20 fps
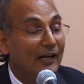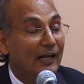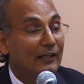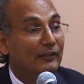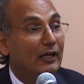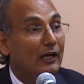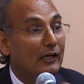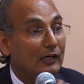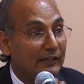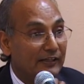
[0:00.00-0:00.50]

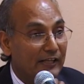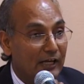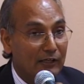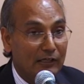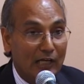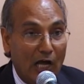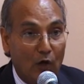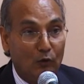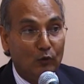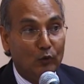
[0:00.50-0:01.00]
Then they
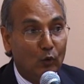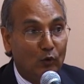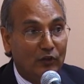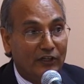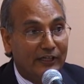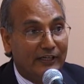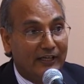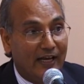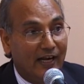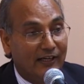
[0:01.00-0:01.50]
are now
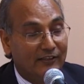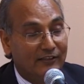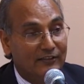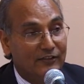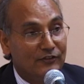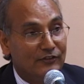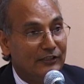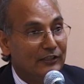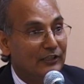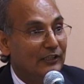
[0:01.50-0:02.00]
looking at
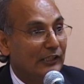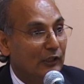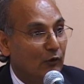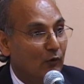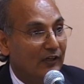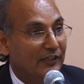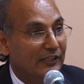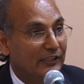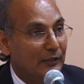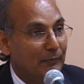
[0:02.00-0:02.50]
the Single
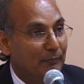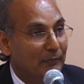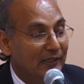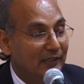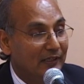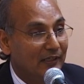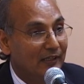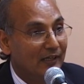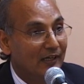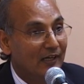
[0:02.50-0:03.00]
Equality
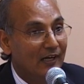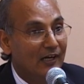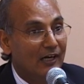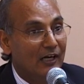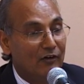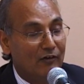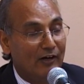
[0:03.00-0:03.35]
Bill,